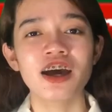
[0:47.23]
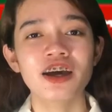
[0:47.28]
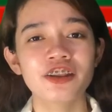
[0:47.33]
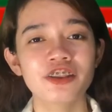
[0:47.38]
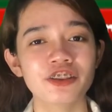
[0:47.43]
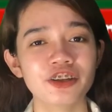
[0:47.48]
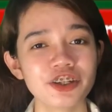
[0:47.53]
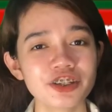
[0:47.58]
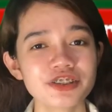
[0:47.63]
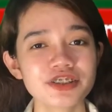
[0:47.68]

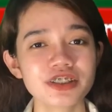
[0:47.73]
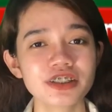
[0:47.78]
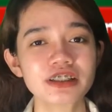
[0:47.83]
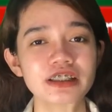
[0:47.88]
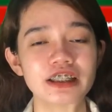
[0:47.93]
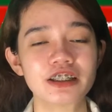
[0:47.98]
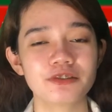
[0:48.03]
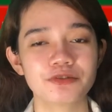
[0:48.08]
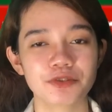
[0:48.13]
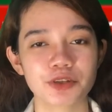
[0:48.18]

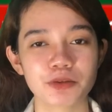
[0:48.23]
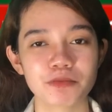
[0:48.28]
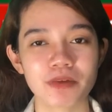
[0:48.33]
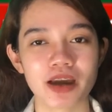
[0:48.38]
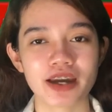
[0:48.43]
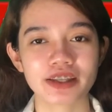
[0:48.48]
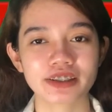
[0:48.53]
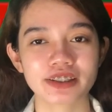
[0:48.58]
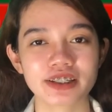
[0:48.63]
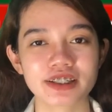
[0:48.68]
Nursing
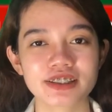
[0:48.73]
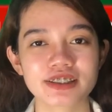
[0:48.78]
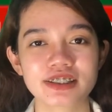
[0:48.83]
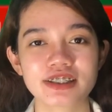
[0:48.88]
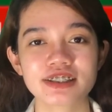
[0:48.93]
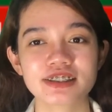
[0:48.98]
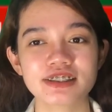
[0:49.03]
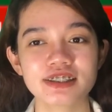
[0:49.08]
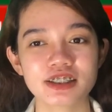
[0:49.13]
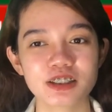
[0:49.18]
informatics
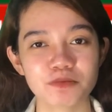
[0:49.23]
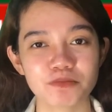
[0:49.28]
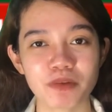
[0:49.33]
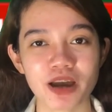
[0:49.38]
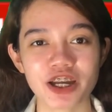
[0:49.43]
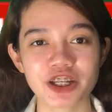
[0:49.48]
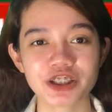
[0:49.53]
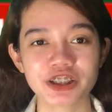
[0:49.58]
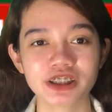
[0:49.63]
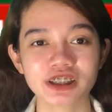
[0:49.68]
is the
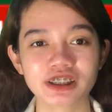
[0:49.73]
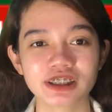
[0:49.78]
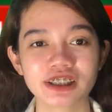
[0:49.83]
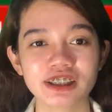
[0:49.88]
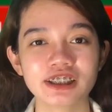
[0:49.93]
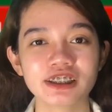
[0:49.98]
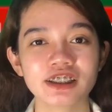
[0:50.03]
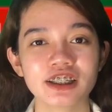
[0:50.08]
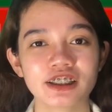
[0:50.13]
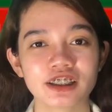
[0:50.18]

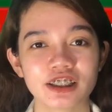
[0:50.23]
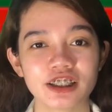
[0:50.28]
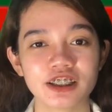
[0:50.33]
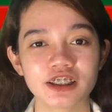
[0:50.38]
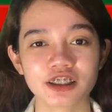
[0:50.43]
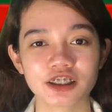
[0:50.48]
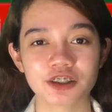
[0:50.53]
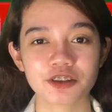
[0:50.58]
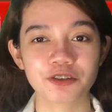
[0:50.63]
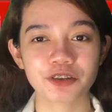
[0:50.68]
specialty that
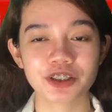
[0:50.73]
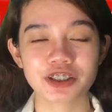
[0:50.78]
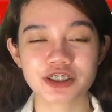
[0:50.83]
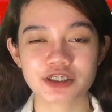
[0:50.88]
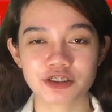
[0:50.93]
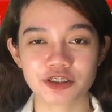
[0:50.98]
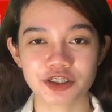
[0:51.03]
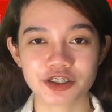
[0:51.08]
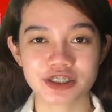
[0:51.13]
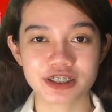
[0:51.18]
integrates
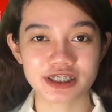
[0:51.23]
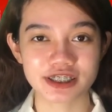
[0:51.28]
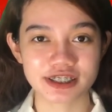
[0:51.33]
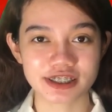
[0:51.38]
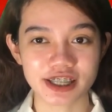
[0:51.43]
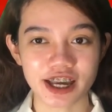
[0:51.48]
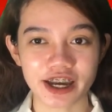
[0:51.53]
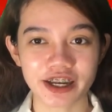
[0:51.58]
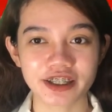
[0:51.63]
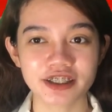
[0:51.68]
nursing
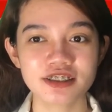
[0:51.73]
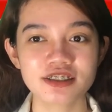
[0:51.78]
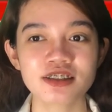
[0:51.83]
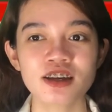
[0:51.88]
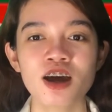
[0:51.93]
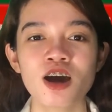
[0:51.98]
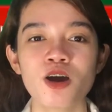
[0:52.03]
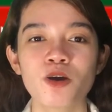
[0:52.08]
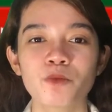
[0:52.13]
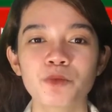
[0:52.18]
science
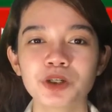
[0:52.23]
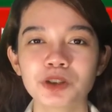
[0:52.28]
with